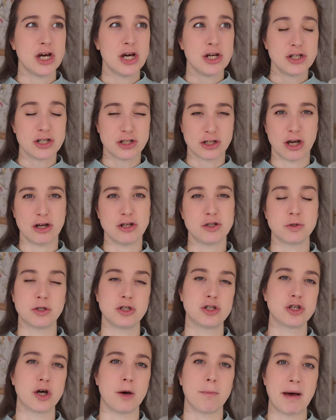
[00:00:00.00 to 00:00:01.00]
just go to a
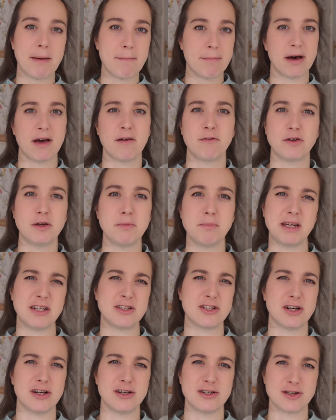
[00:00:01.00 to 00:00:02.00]
shop and buy a few
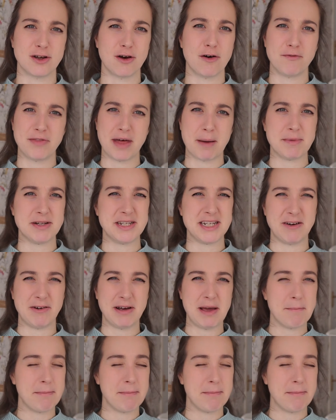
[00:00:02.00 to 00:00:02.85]
meters of that material.